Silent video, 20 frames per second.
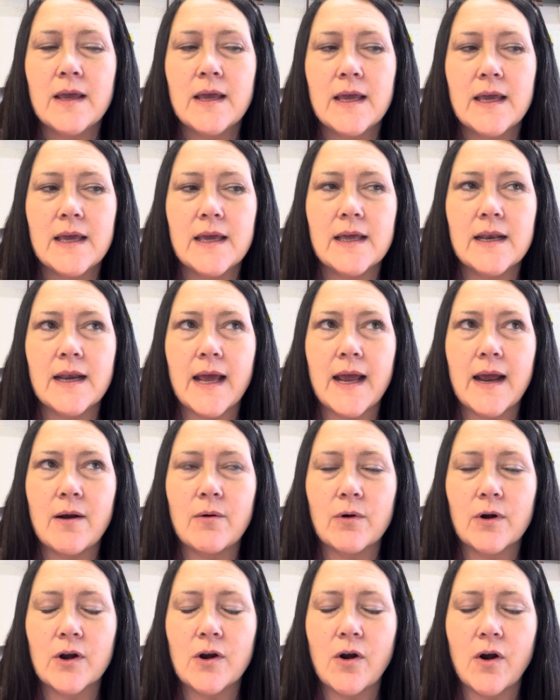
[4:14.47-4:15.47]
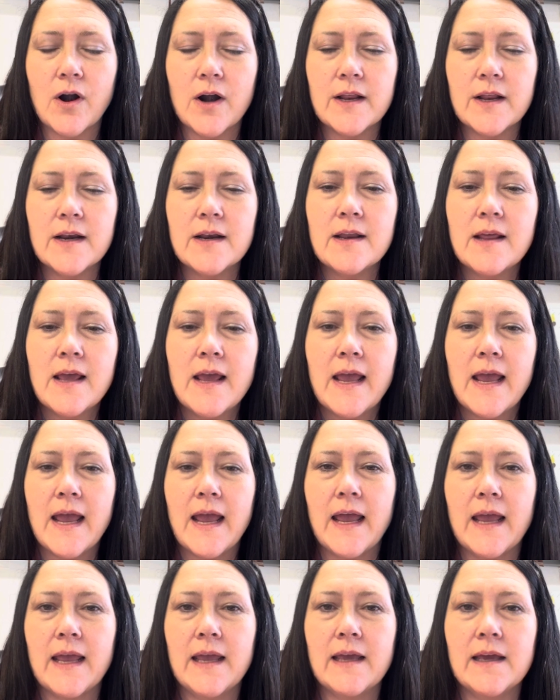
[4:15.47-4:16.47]
in our garden,
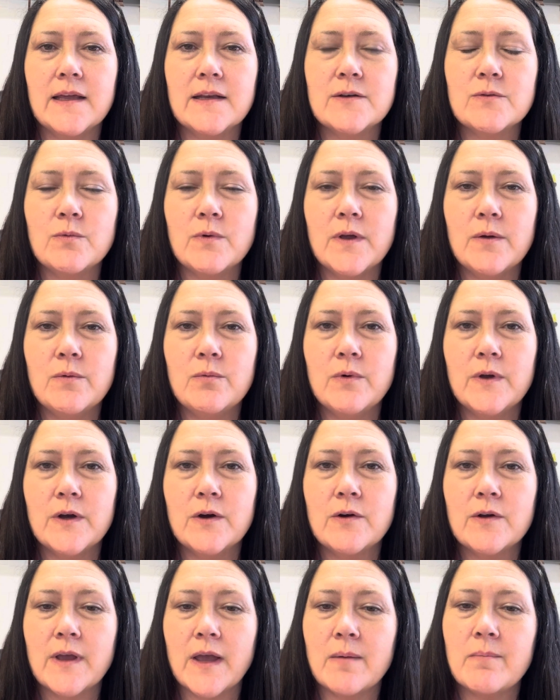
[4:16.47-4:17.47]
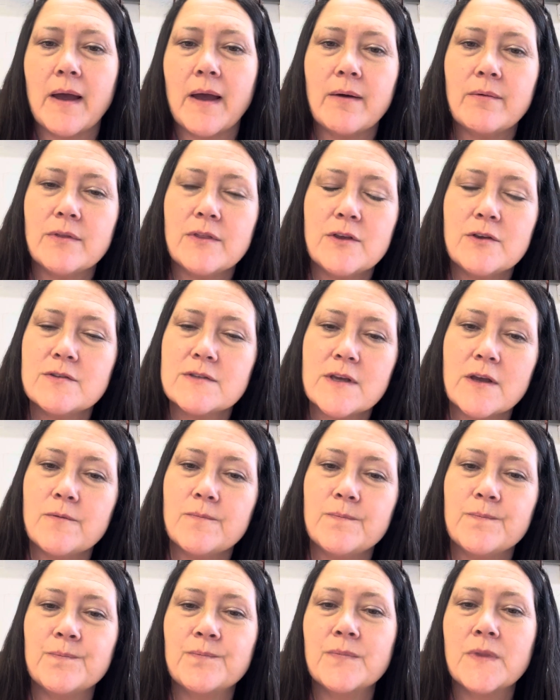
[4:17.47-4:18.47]
and we will get back with you
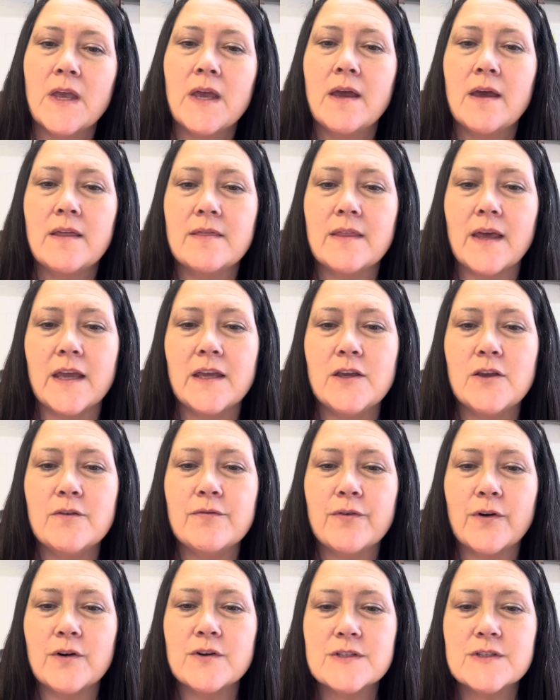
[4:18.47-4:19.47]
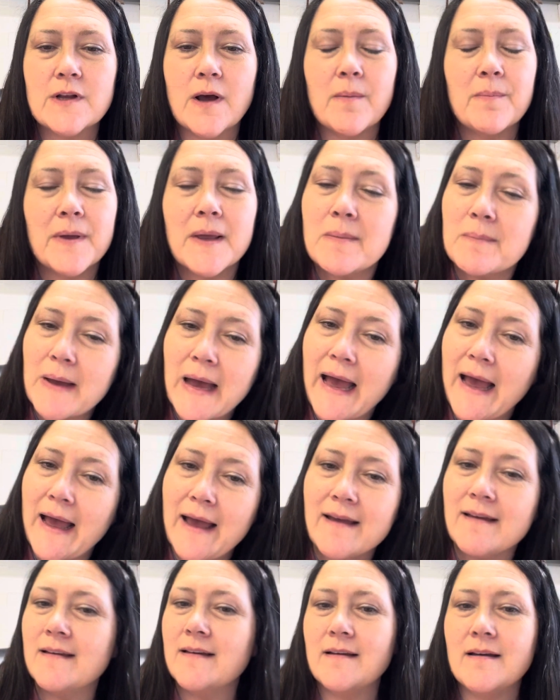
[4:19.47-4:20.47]
soon. Thank you for stopping by.
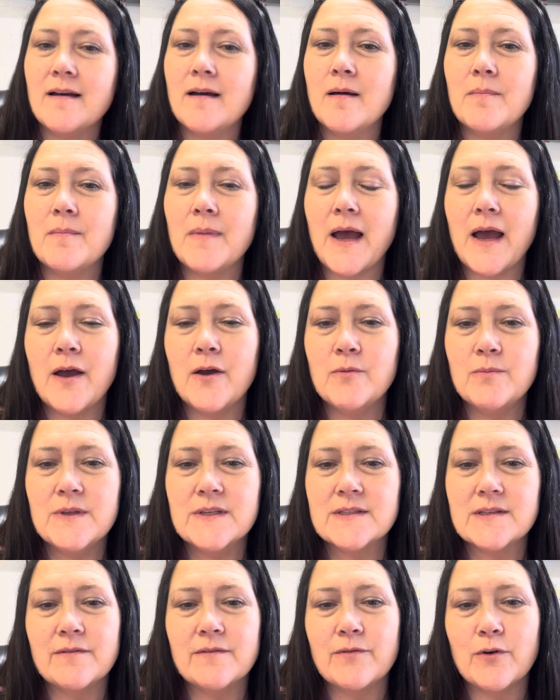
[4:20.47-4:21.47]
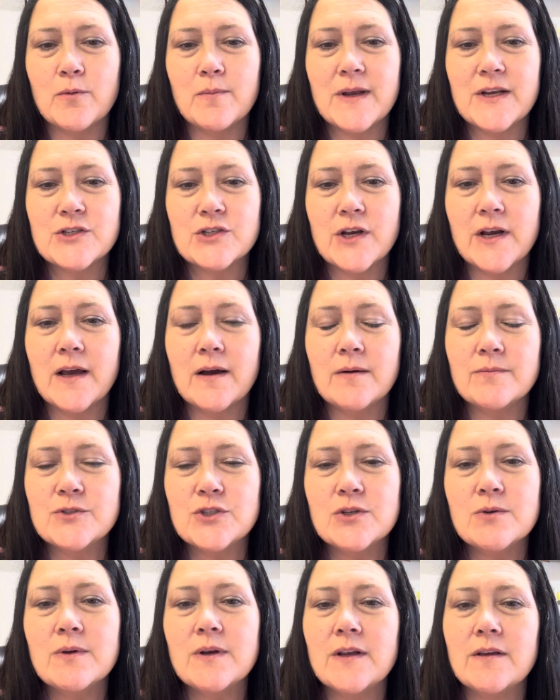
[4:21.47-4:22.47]
I hope this information
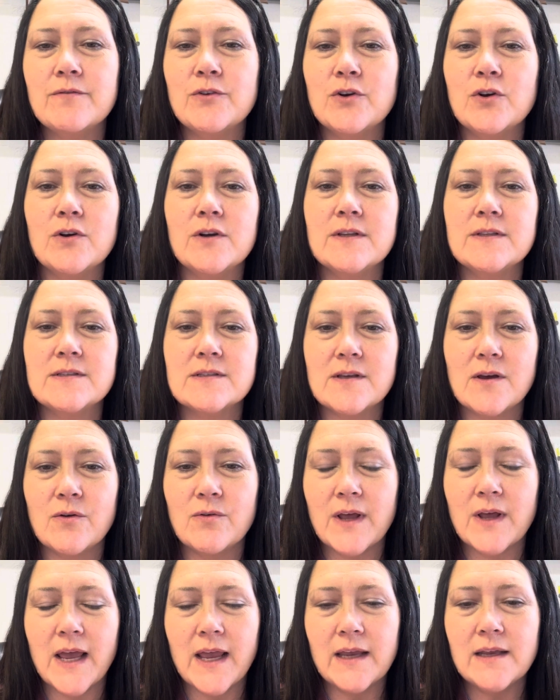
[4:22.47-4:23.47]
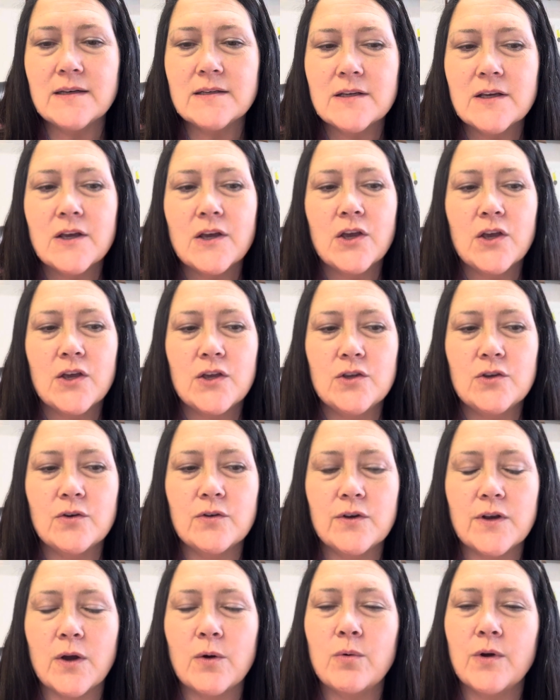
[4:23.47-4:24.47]
helped you, and if you're in Zone 8,
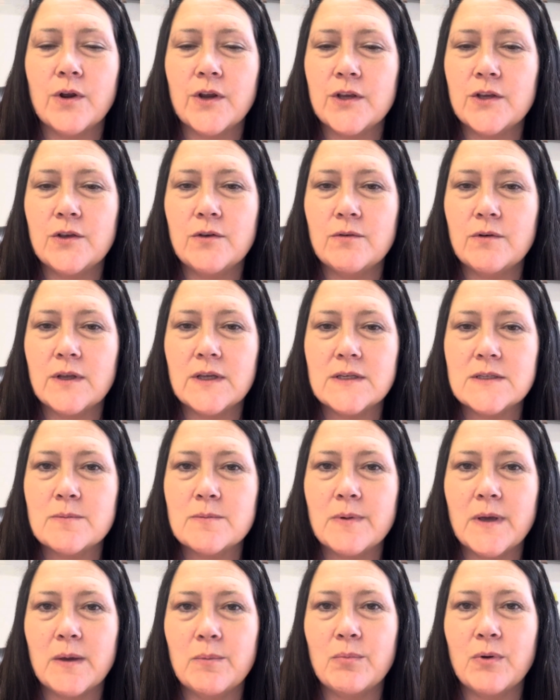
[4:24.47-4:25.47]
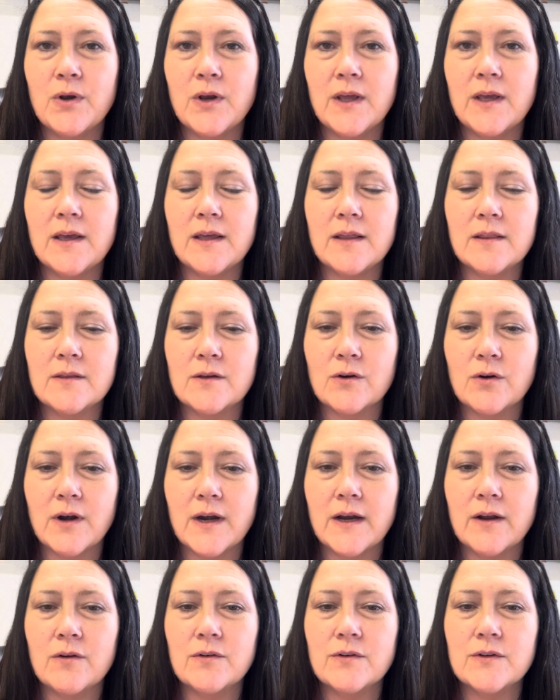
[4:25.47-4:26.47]
you'll know what you need to be putting in the
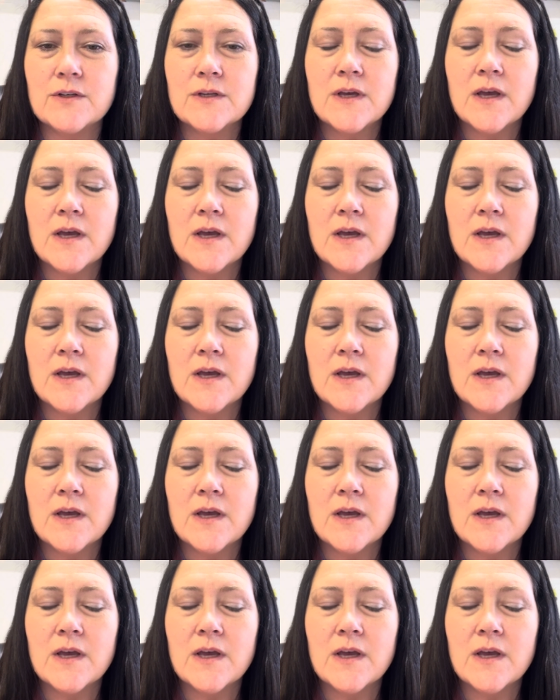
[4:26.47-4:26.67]
ground